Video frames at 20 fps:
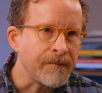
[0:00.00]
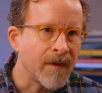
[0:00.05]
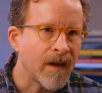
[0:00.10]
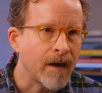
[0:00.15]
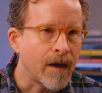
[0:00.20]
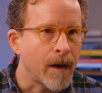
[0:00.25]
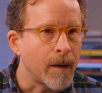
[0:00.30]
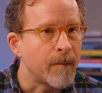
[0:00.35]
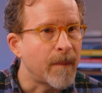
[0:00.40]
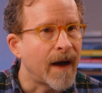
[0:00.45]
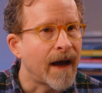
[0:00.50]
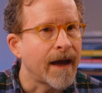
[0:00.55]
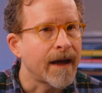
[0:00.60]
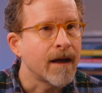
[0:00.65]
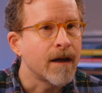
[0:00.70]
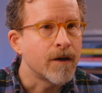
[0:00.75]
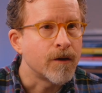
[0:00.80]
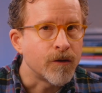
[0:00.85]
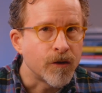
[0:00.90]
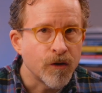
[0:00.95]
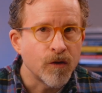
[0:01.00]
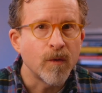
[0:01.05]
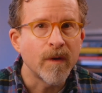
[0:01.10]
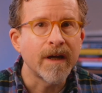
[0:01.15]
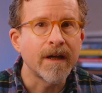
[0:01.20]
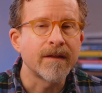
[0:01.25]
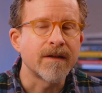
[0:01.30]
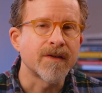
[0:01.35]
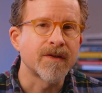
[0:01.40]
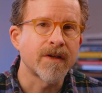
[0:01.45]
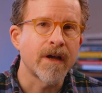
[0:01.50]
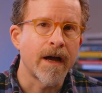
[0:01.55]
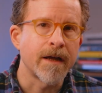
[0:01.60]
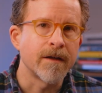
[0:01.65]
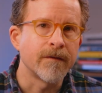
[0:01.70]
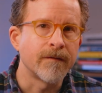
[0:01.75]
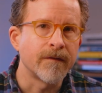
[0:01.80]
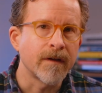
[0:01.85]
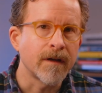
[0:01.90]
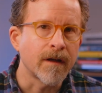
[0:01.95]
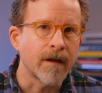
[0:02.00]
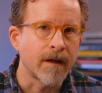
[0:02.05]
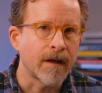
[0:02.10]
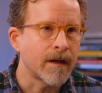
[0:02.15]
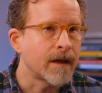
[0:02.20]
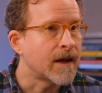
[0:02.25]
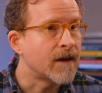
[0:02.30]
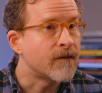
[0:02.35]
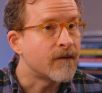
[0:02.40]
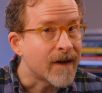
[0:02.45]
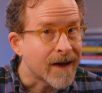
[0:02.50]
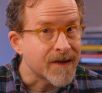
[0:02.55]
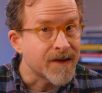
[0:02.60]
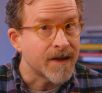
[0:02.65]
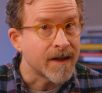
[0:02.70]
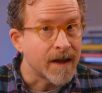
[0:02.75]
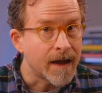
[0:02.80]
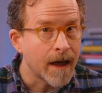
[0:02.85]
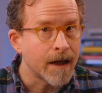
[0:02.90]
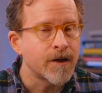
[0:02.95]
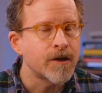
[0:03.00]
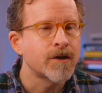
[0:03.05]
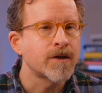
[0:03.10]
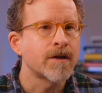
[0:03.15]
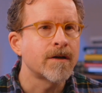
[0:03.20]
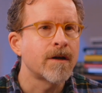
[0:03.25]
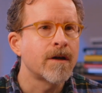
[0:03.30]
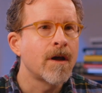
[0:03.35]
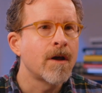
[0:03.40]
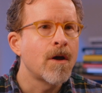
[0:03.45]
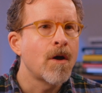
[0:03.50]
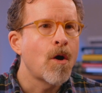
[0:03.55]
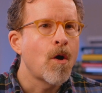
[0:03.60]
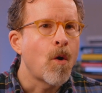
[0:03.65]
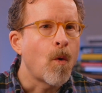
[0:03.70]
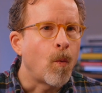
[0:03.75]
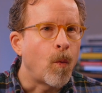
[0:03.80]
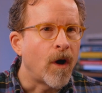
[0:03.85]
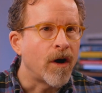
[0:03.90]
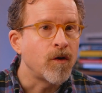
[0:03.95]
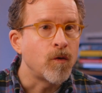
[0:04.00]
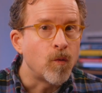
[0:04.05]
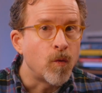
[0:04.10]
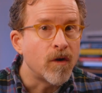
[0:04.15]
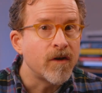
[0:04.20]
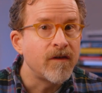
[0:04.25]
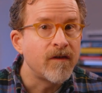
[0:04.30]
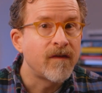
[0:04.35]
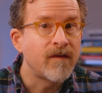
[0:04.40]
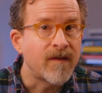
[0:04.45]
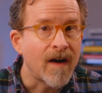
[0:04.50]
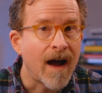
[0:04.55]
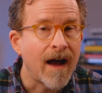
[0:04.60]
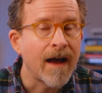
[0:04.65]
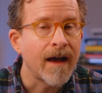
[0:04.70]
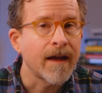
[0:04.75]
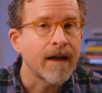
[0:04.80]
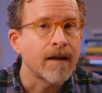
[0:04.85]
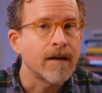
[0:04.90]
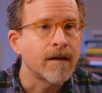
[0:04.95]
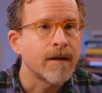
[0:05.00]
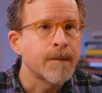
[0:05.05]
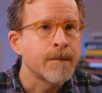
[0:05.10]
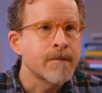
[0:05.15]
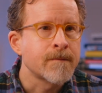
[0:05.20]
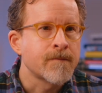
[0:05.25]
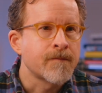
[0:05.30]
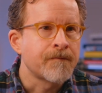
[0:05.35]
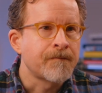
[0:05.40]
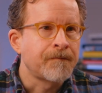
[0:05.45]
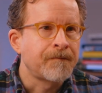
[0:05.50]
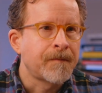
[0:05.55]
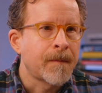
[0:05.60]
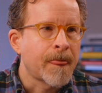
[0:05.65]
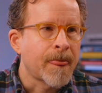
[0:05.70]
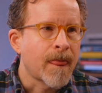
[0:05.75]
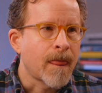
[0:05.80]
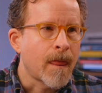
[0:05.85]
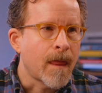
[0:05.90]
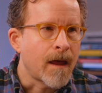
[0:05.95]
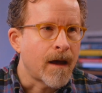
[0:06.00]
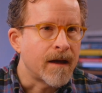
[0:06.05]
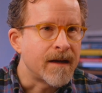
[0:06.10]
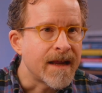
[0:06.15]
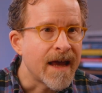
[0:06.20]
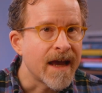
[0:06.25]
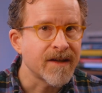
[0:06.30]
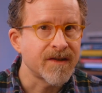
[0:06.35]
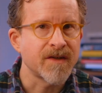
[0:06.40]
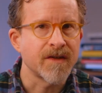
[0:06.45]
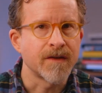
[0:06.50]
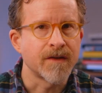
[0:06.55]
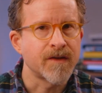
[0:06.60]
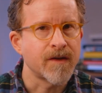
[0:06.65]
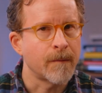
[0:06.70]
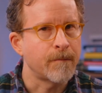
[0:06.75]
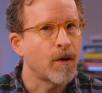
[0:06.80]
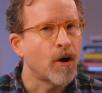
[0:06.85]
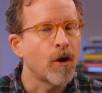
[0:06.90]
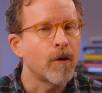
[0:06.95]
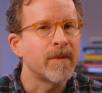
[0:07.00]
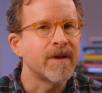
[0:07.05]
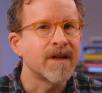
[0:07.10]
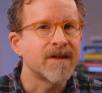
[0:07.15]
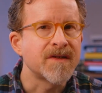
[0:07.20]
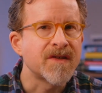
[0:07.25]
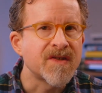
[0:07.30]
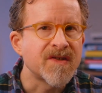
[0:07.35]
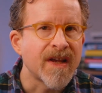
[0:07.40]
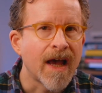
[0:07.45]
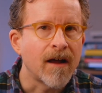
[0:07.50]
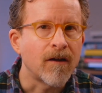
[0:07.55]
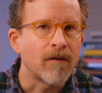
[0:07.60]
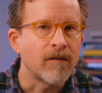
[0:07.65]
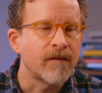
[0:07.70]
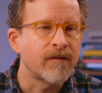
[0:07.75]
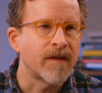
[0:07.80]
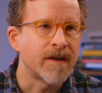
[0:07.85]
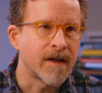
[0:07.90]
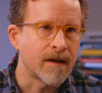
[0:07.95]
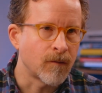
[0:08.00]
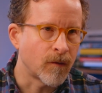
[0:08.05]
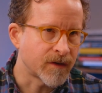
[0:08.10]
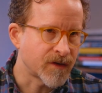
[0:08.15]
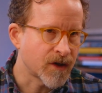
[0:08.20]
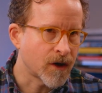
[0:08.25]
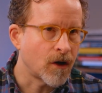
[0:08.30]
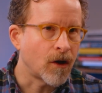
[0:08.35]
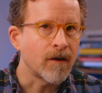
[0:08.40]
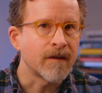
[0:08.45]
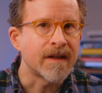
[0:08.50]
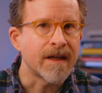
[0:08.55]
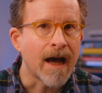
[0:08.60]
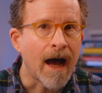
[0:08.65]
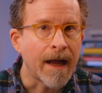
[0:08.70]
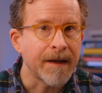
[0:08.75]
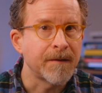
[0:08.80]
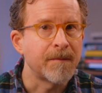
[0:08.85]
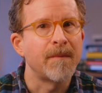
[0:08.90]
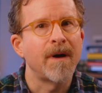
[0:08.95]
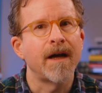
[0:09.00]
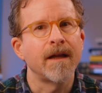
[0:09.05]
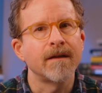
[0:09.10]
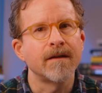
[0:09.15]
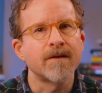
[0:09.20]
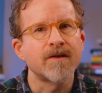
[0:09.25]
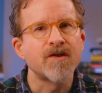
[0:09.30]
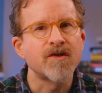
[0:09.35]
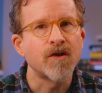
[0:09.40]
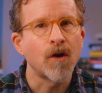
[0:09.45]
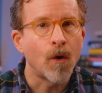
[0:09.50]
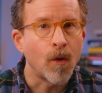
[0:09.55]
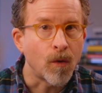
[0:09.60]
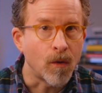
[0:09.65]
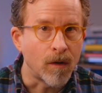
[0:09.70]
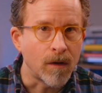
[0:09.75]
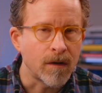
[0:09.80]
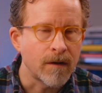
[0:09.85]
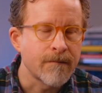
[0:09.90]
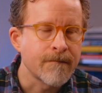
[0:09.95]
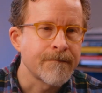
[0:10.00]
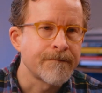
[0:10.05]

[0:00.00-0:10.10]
uh, by doing this kind of uh, investigation, one would find an essence, a permanent self, and what's called the Atman, the soul.